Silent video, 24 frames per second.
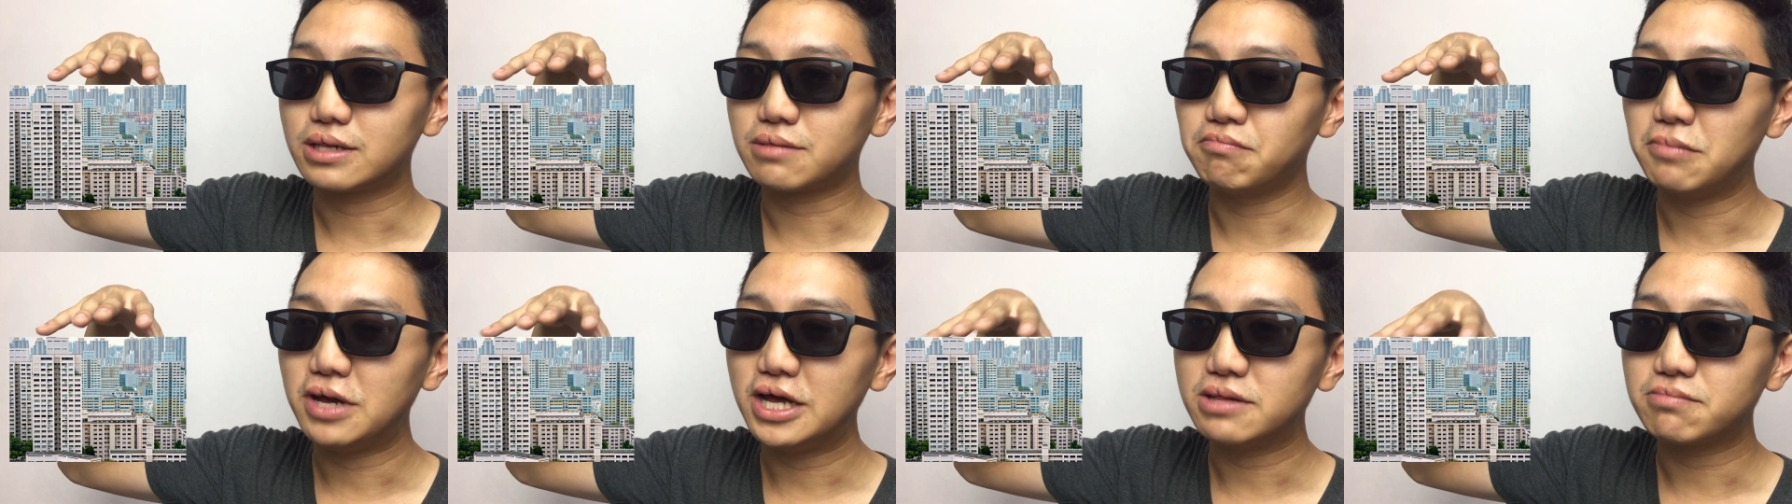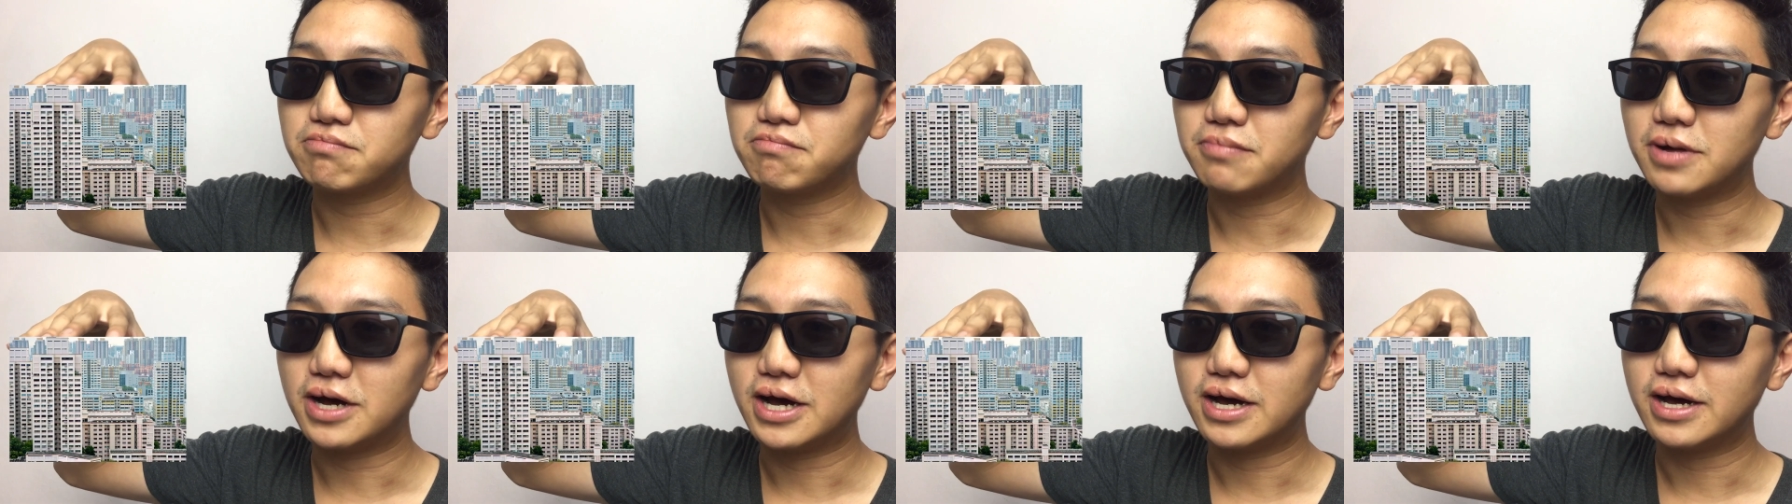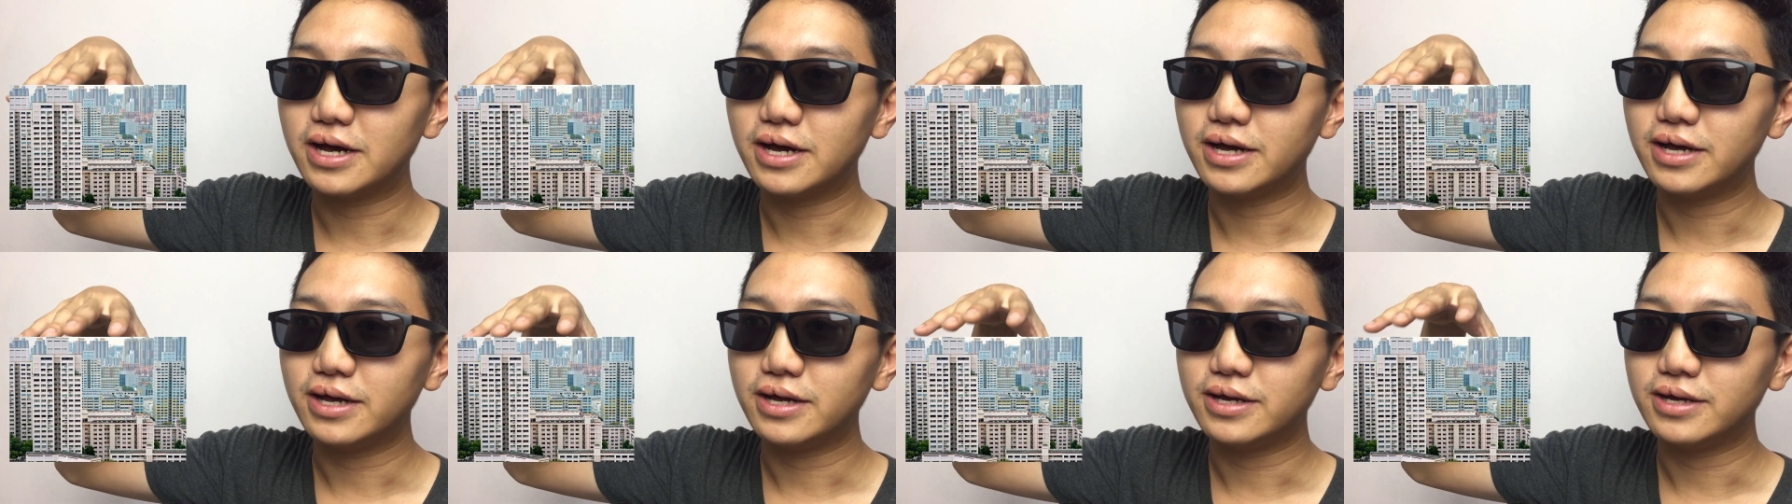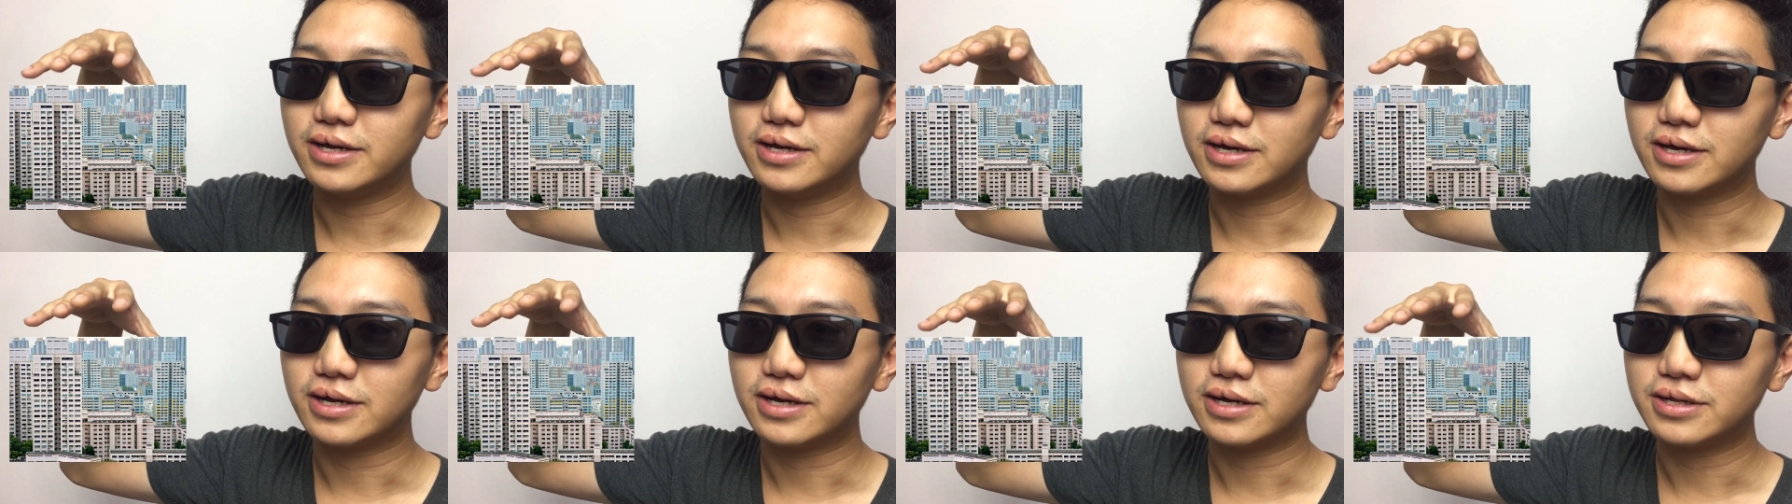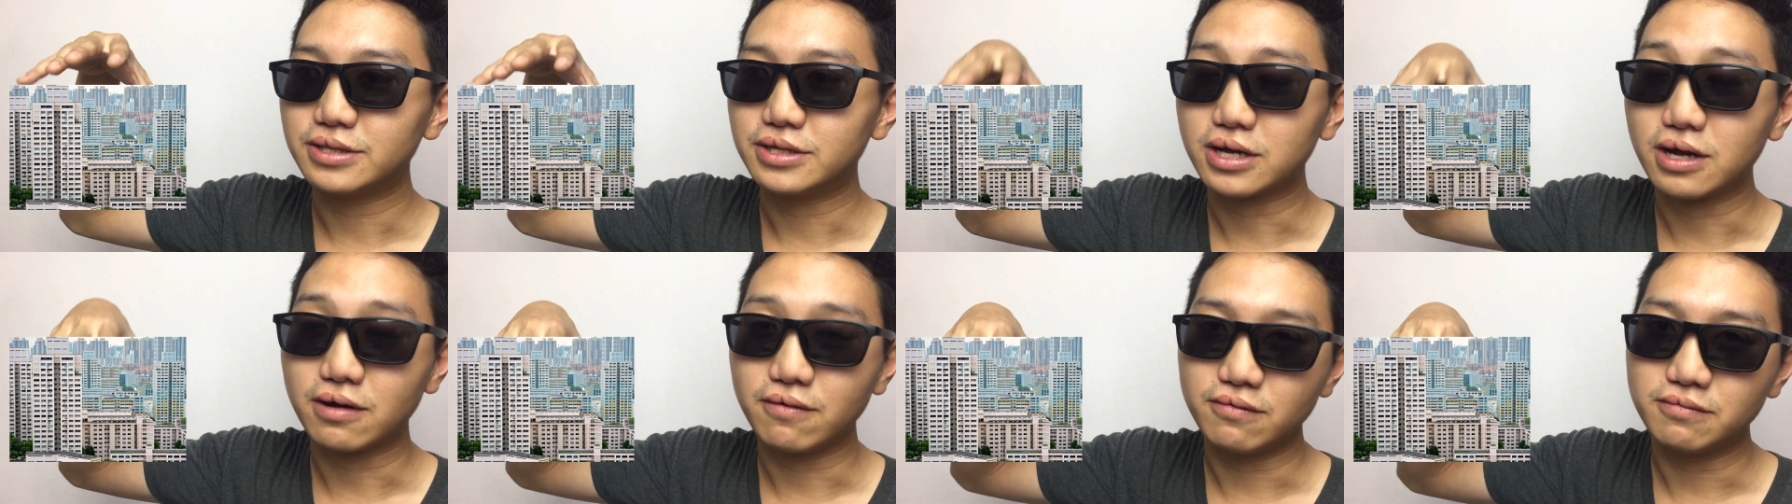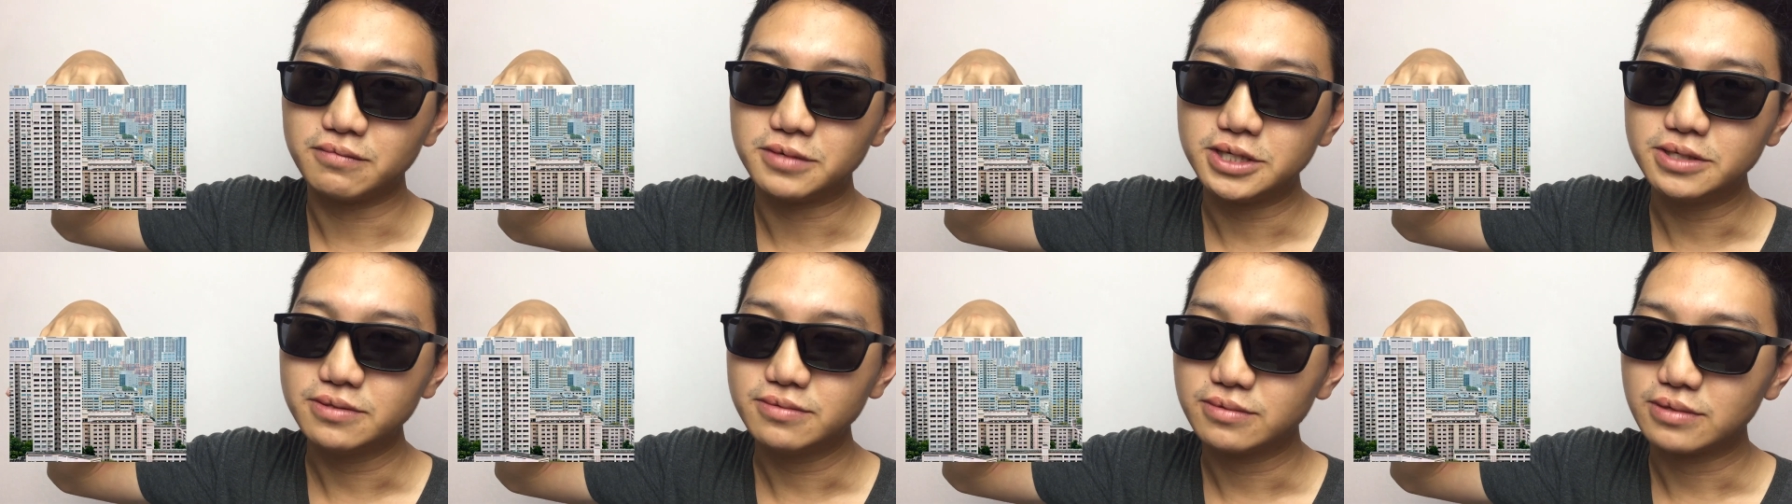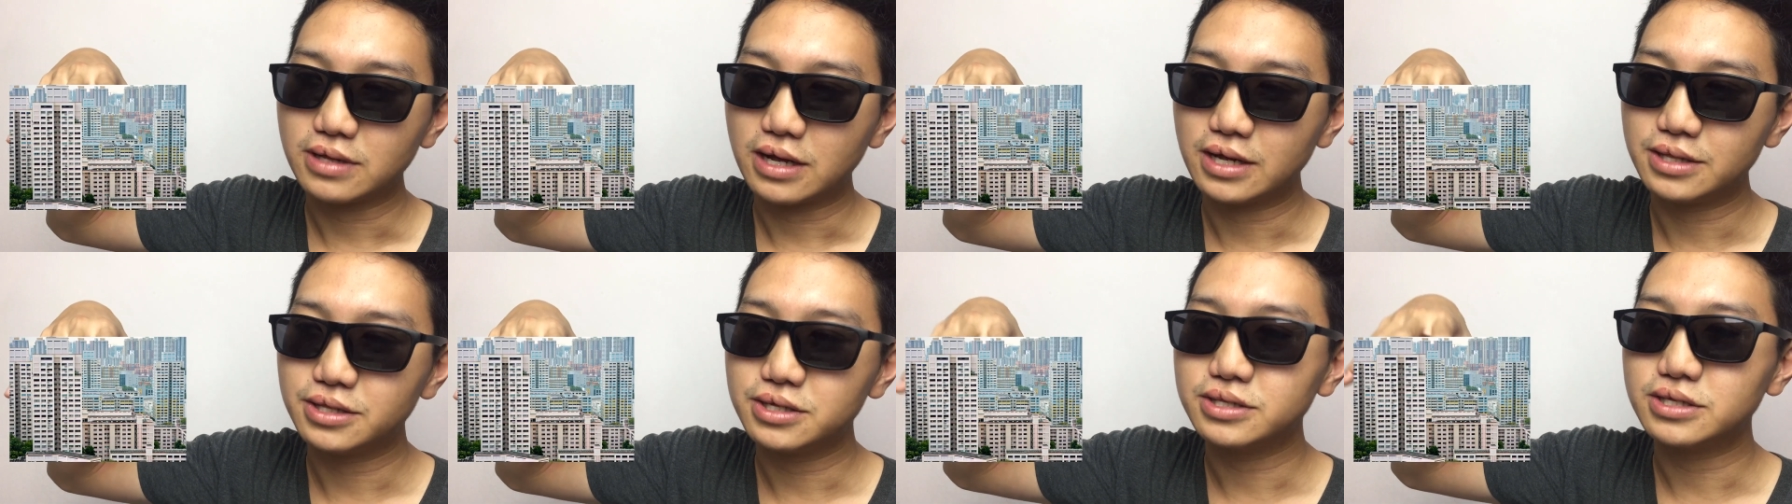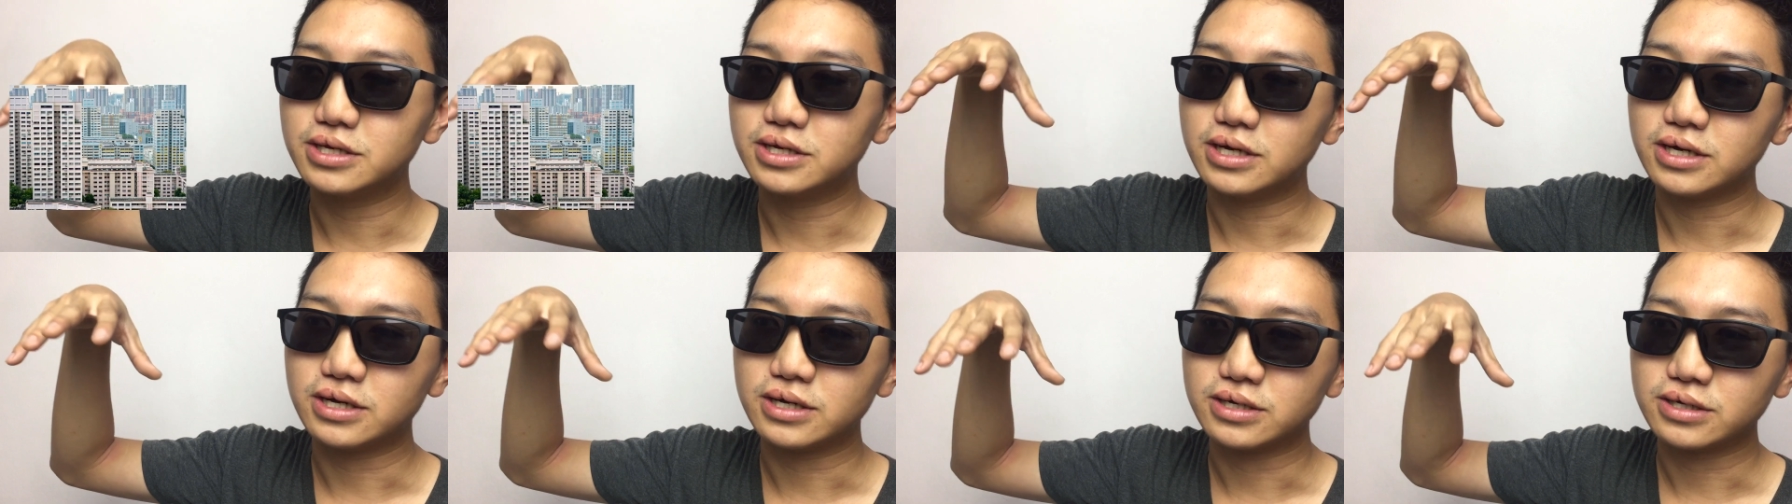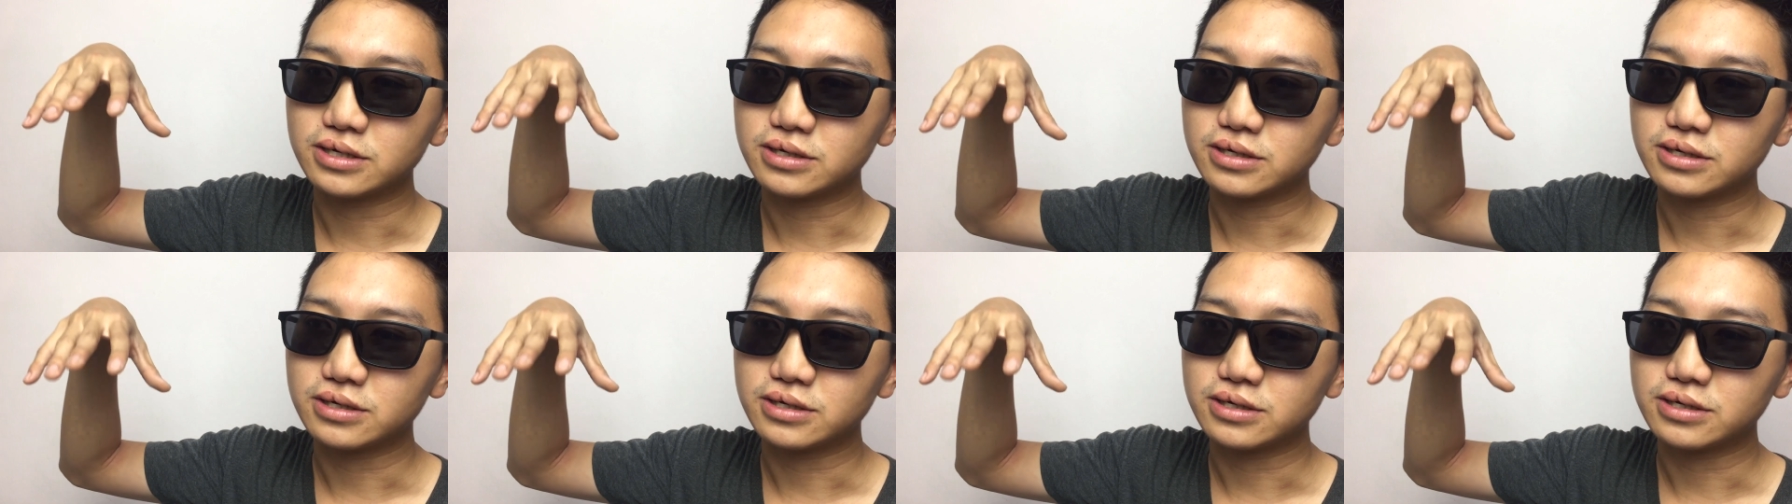made by the government under the